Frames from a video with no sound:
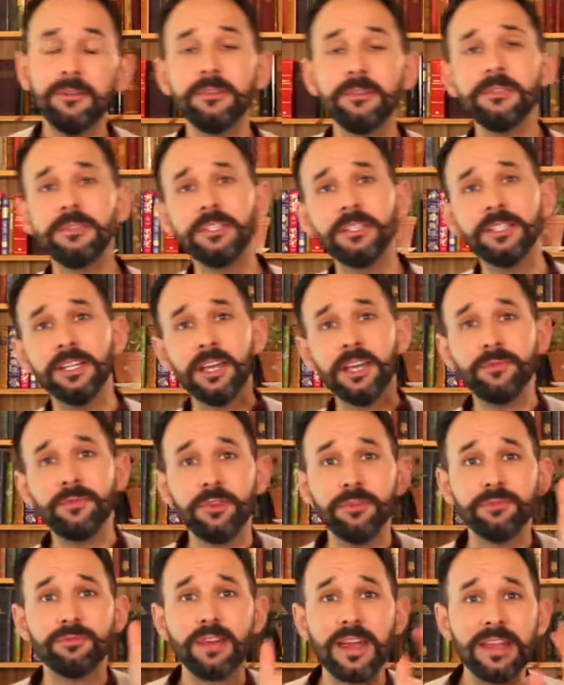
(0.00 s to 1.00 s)
if
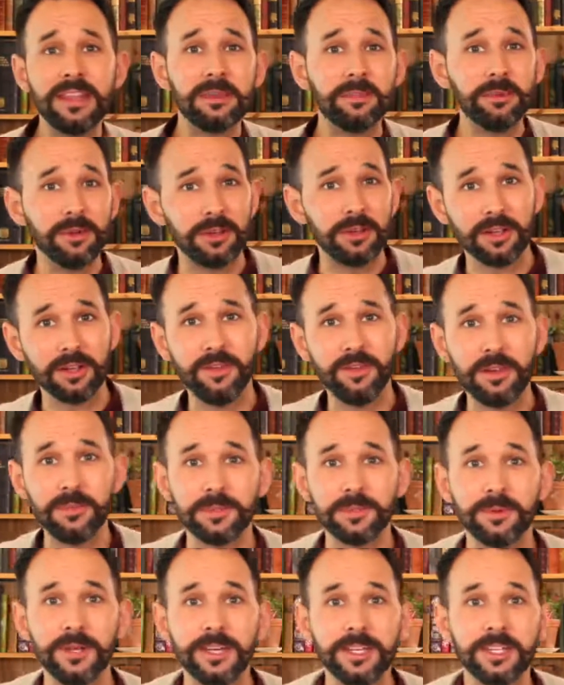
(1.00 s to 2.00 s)
you've read the book, Flip the
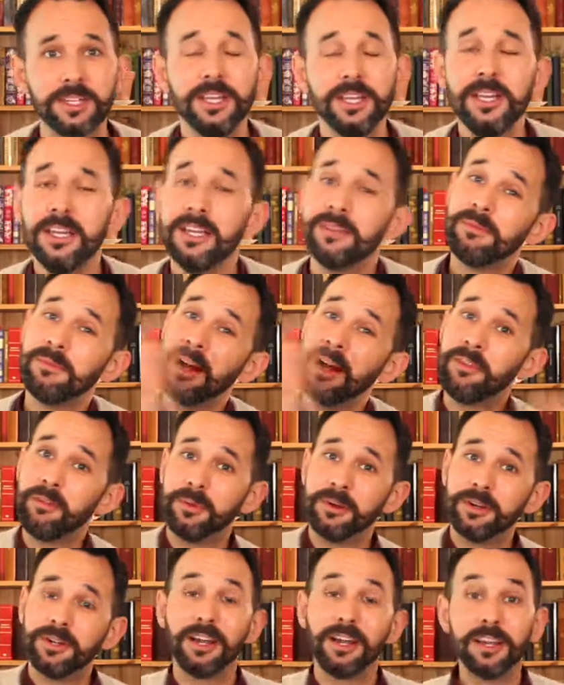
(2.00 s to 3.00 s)
Switch, my other
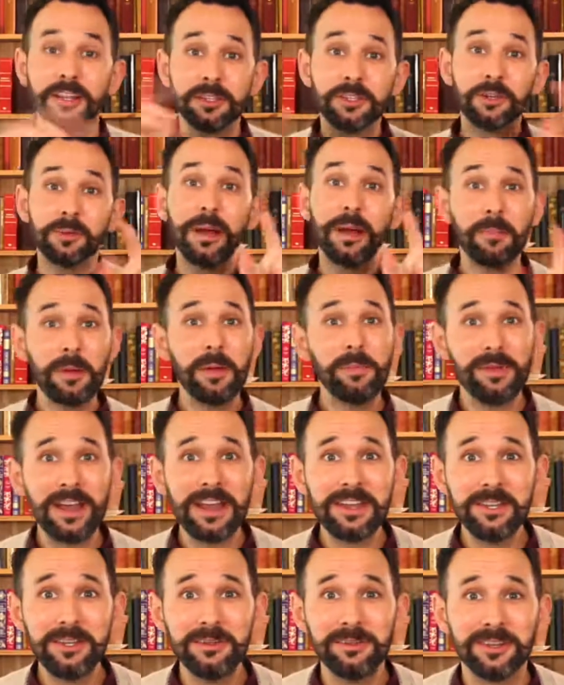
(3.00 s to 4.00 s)
book, I'm going to talk about my
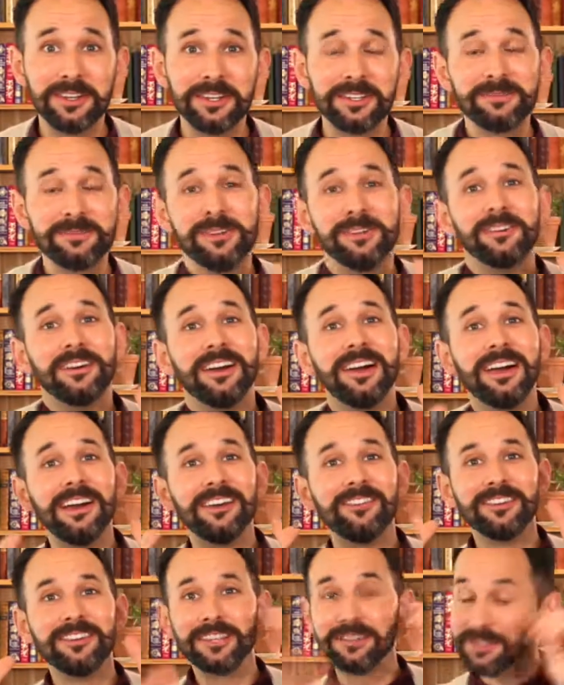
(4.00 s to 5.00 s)
brand new book as well,
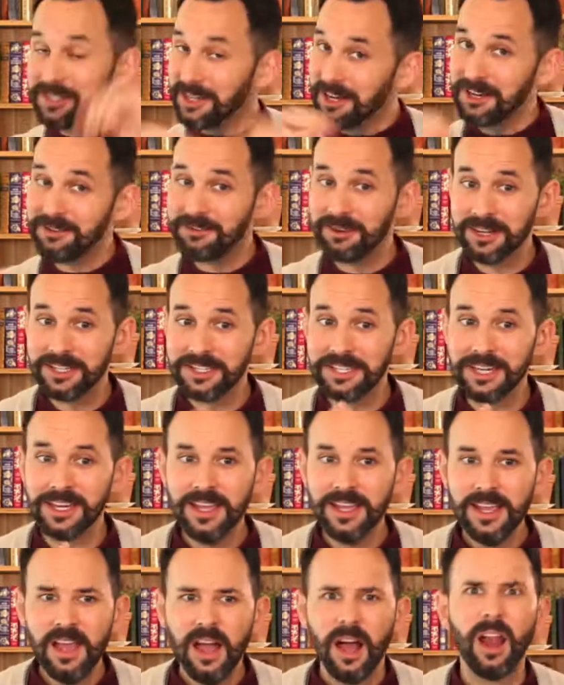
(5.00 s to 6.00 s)
which I've started writing,
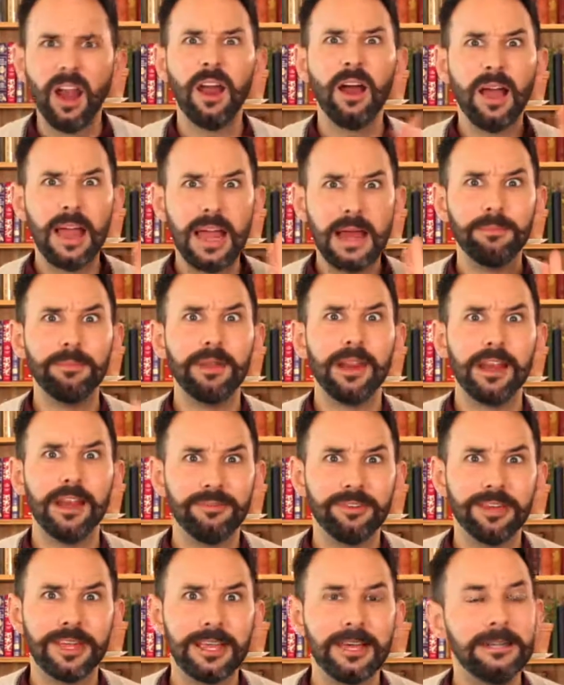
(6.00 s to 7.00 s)
and I am
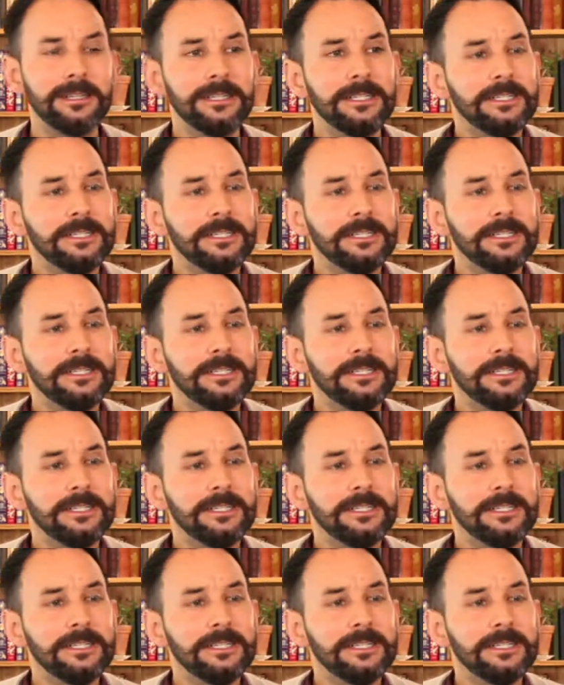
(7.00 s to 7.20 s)
loving it.